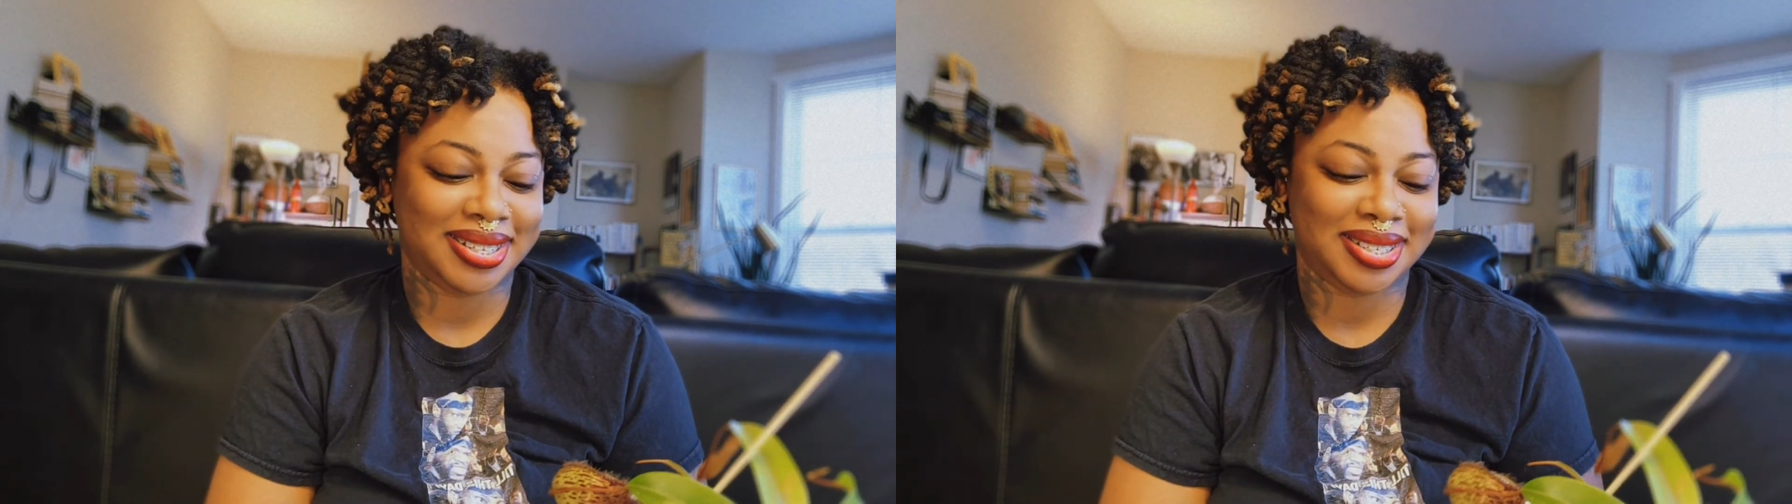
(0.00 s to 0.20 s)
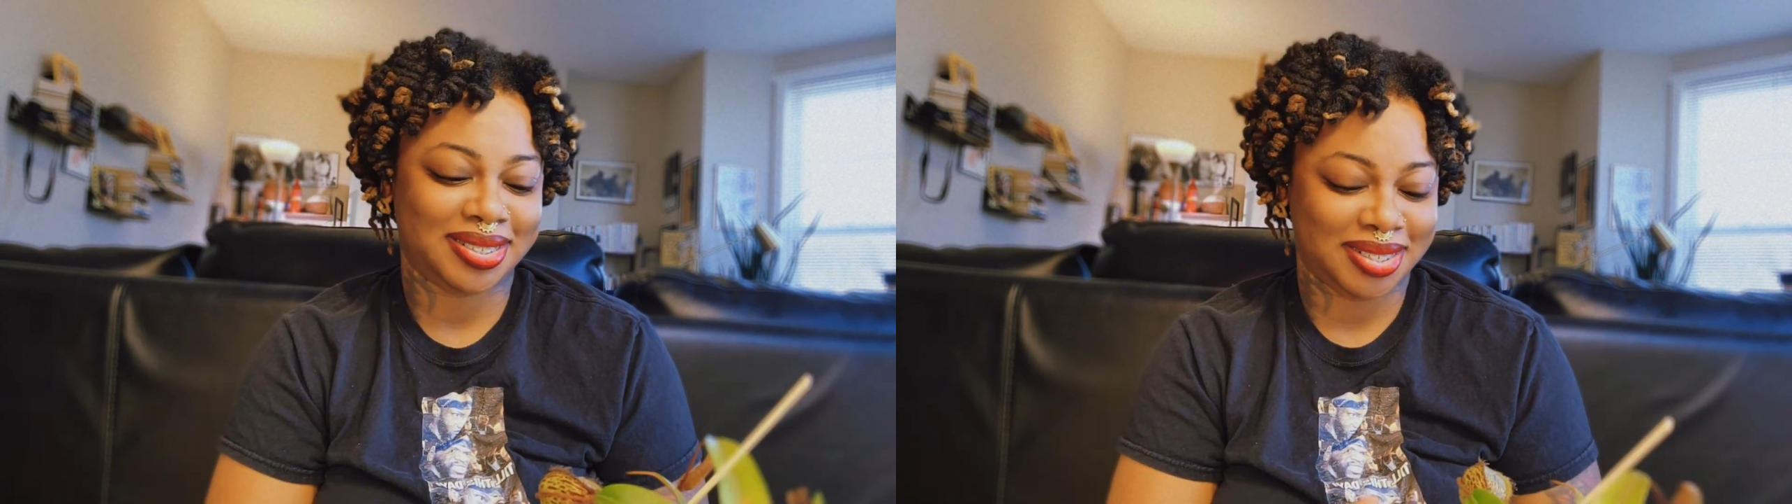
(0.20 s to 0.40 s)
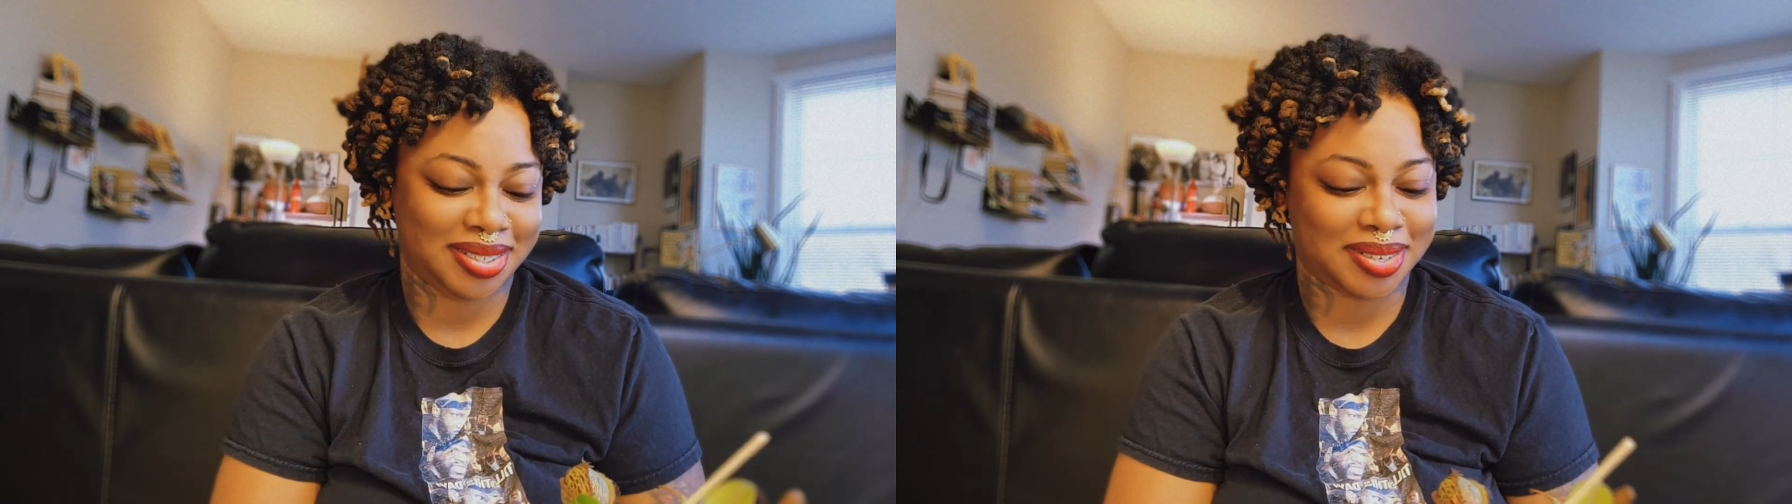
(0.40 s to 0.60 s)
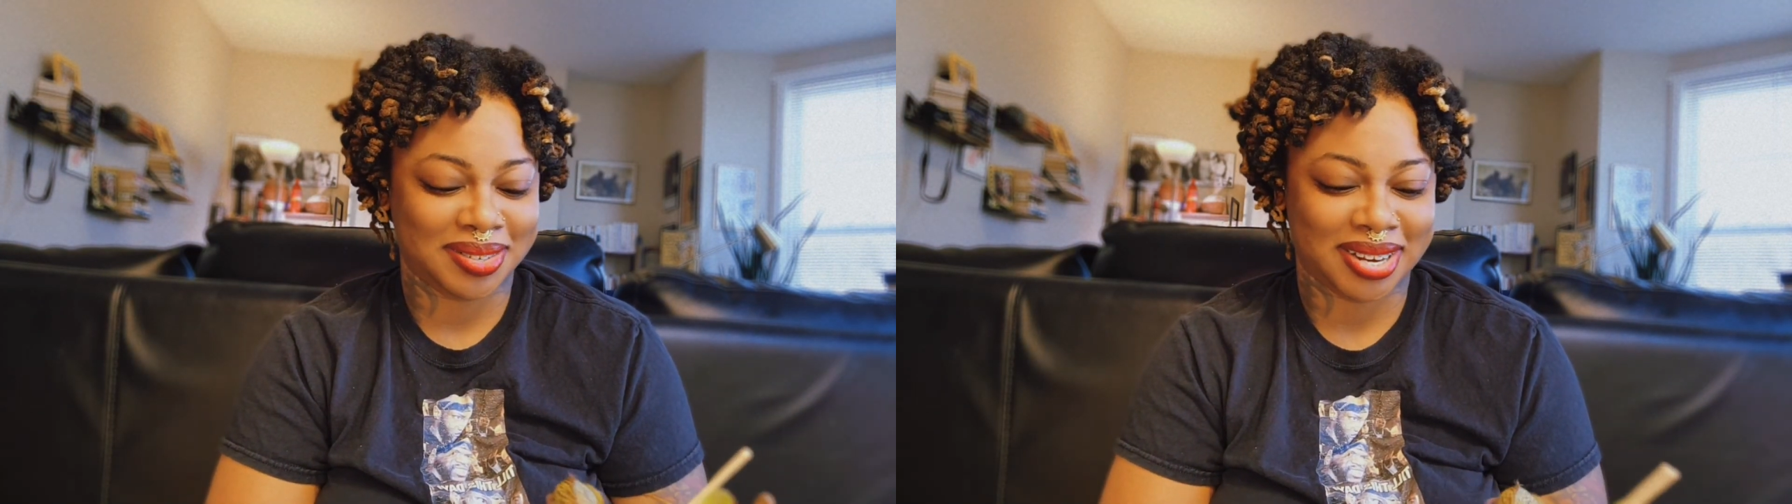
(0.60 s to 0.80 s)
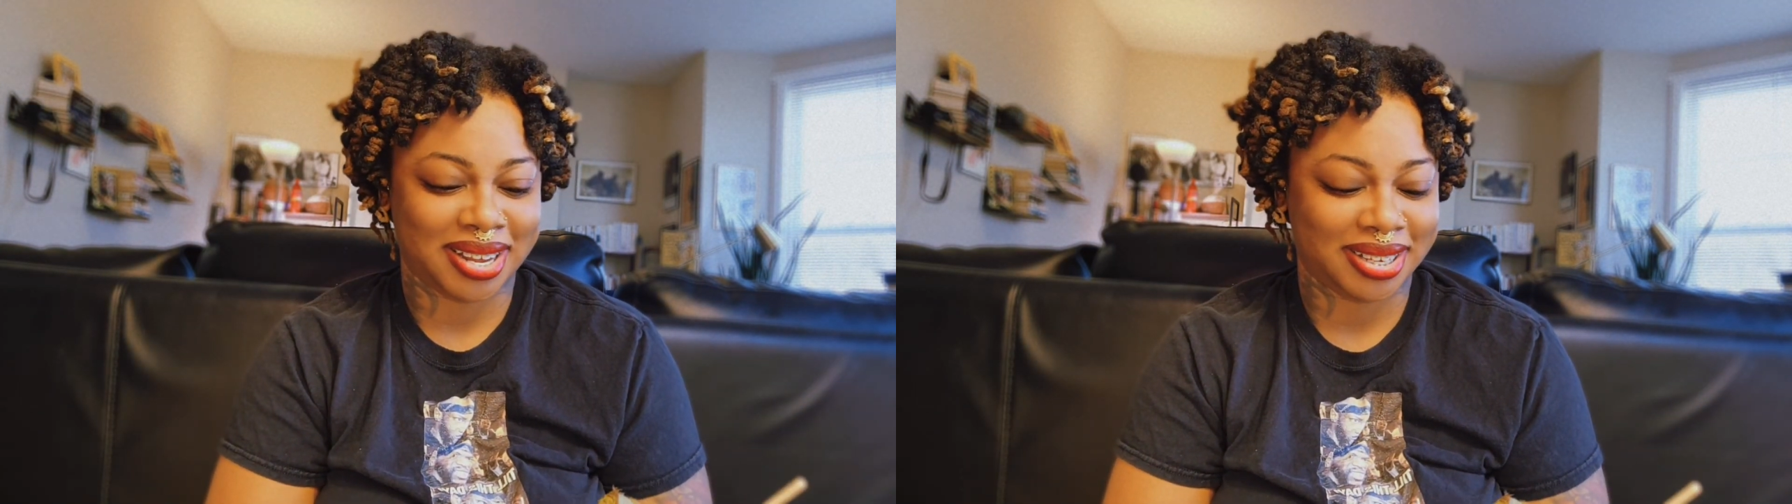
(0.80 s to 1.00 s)
is just so
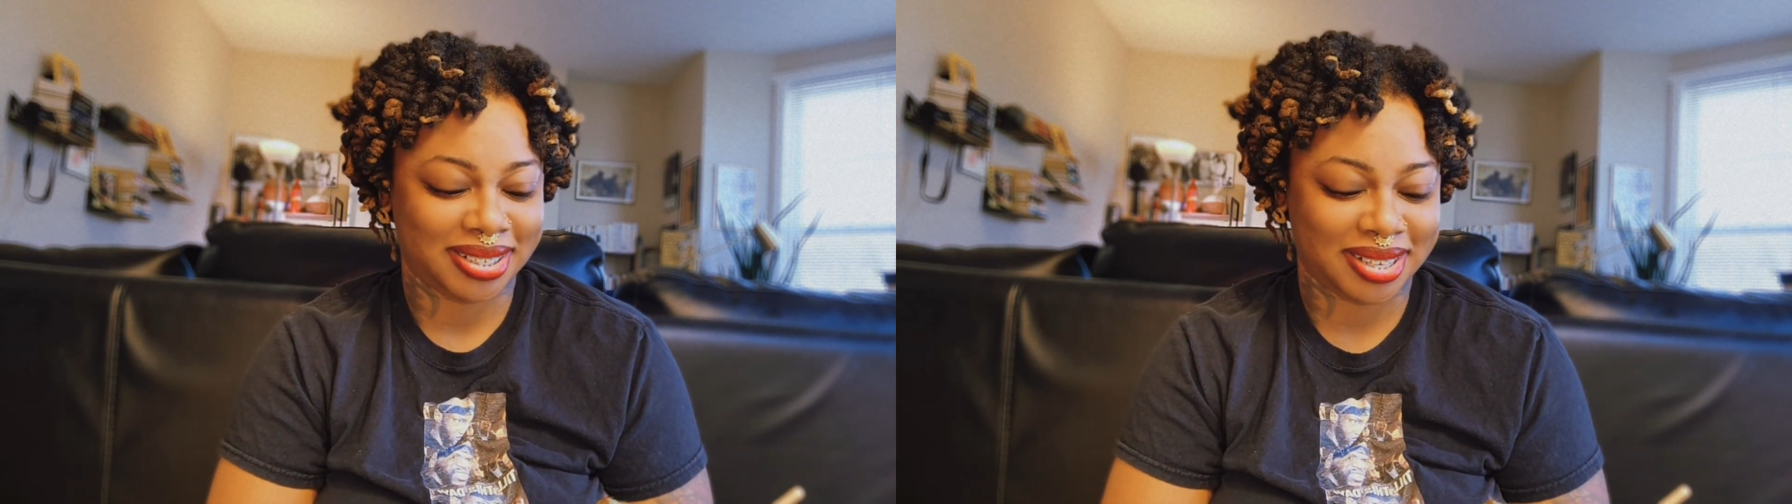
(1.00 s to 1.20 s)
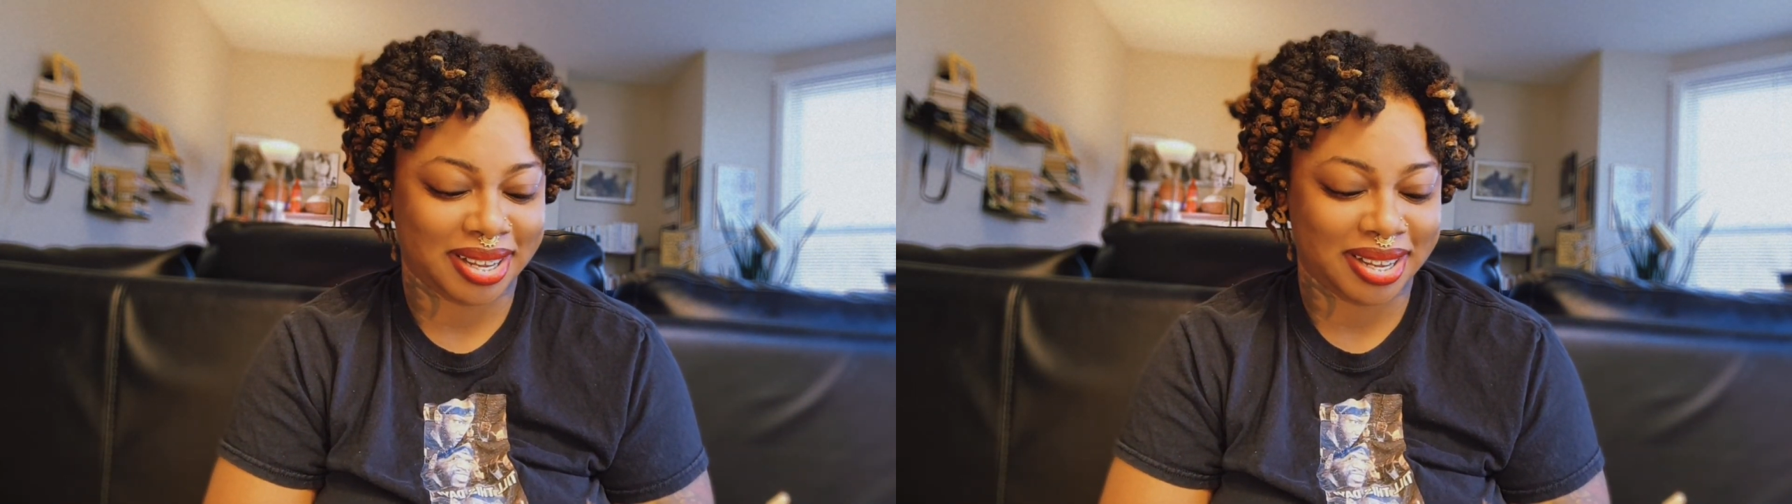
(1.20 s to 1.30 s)
nice.